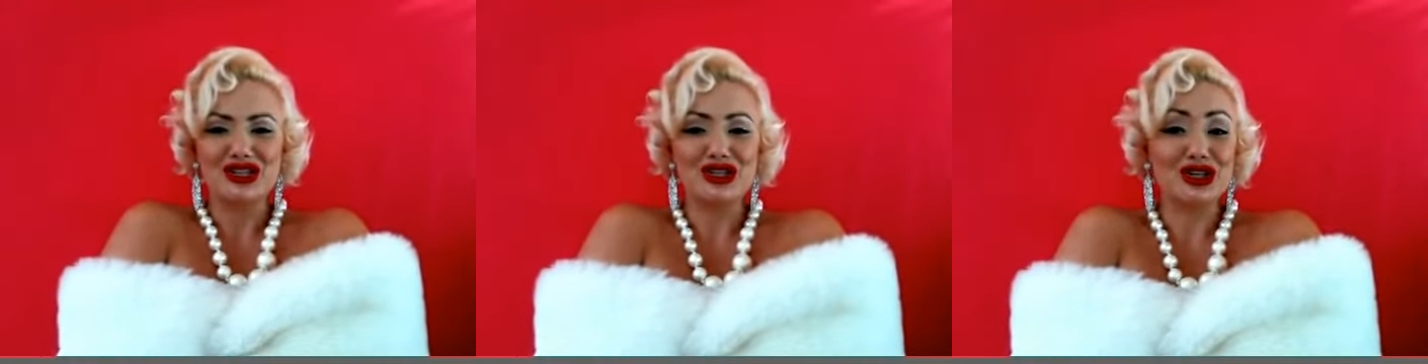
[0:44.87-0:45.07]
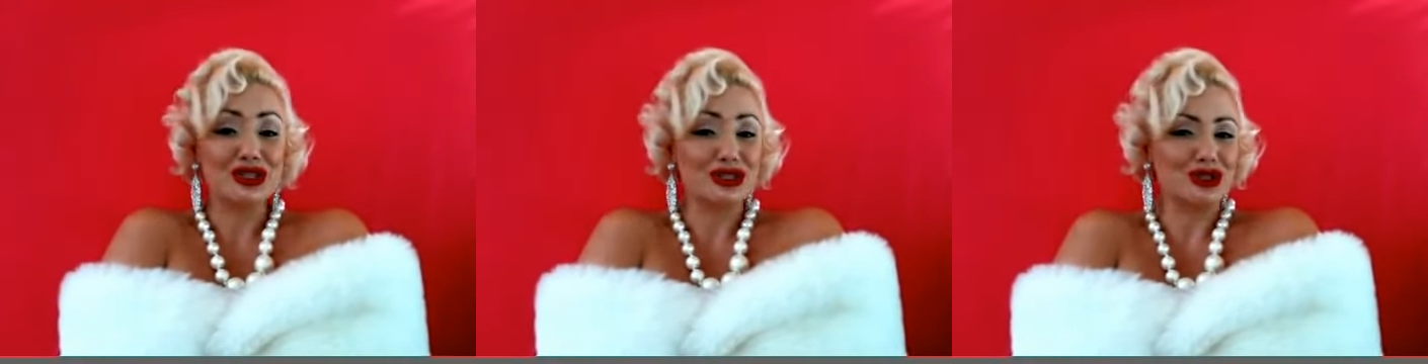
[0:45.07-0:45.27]

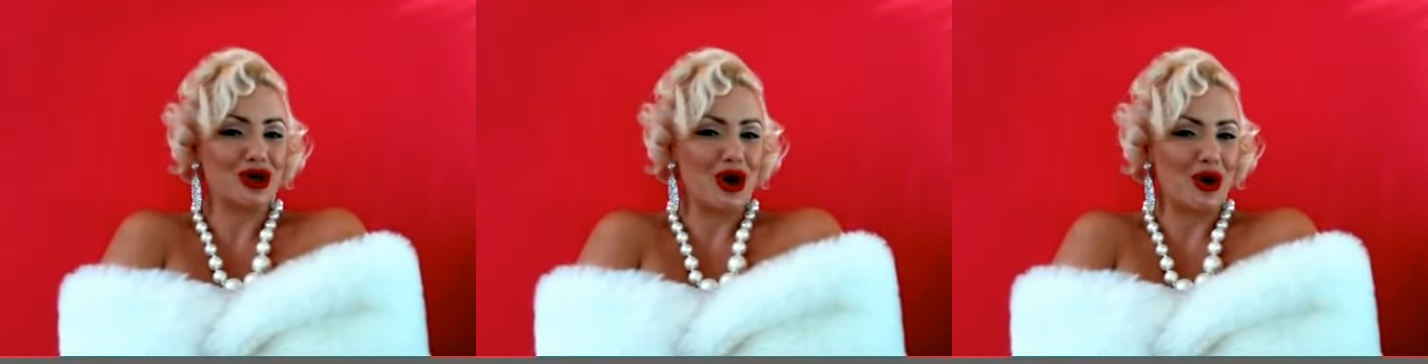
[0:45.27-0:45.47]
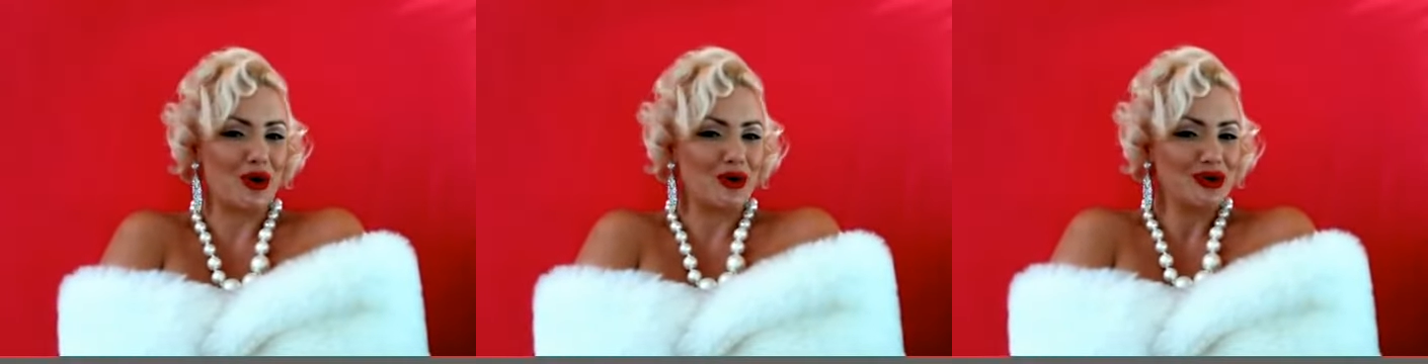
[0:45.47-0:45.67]
Just
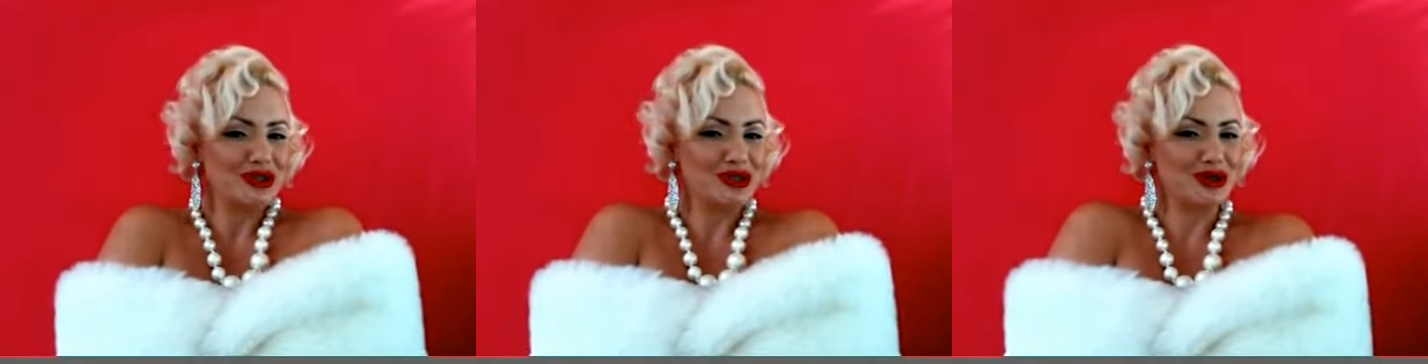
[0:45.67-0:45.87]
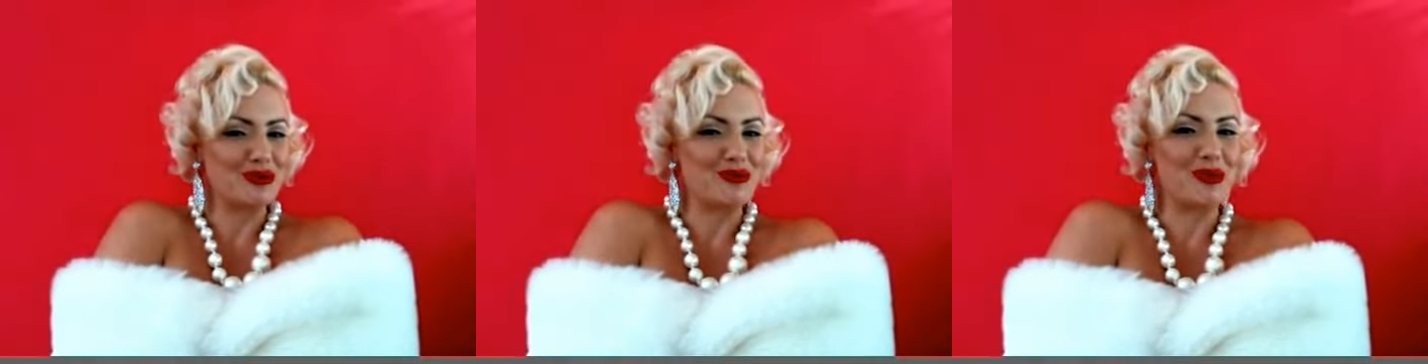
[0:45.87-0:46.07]
go to